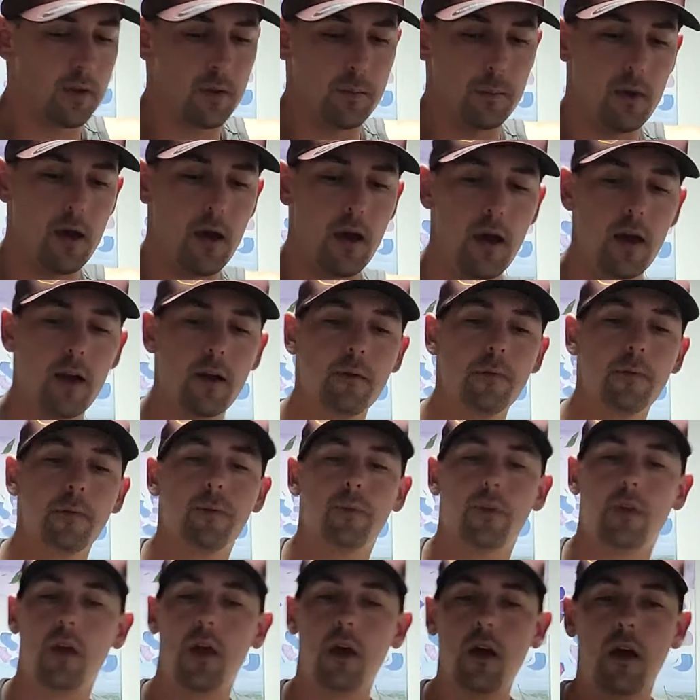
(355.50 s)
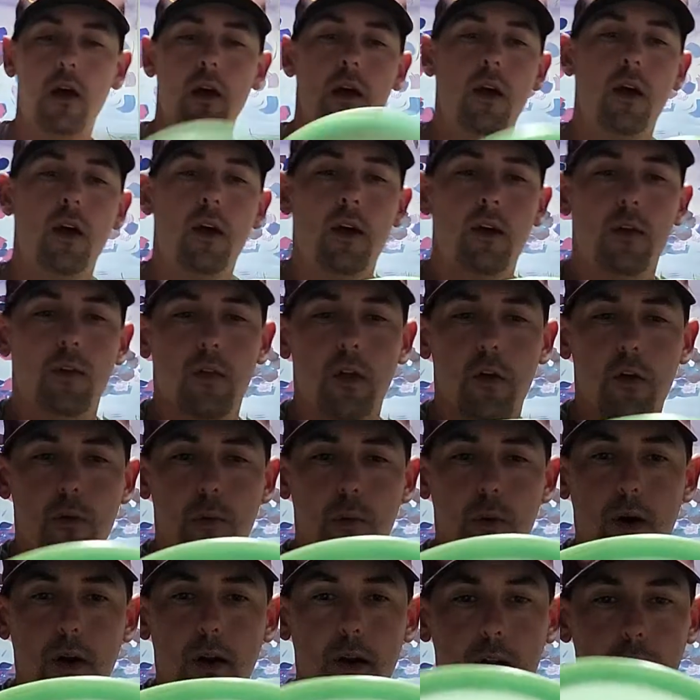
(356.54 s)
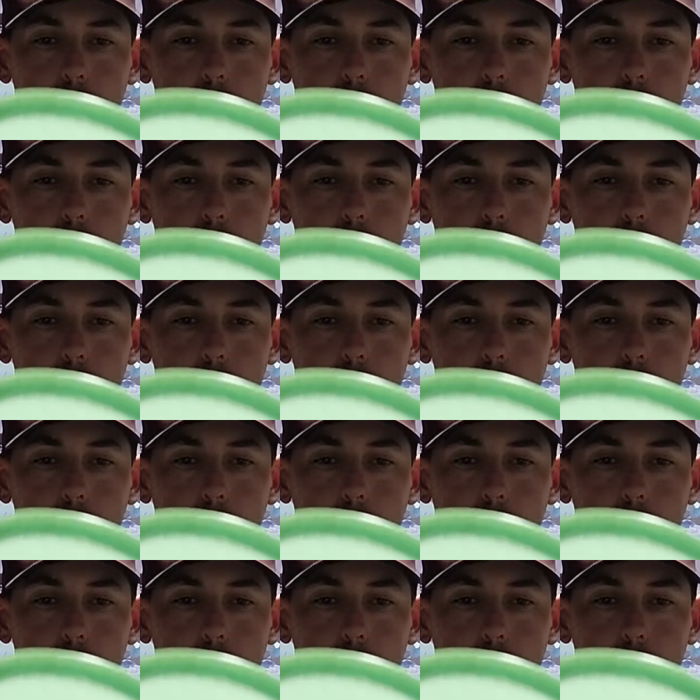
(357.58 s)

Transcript: in the bag. This one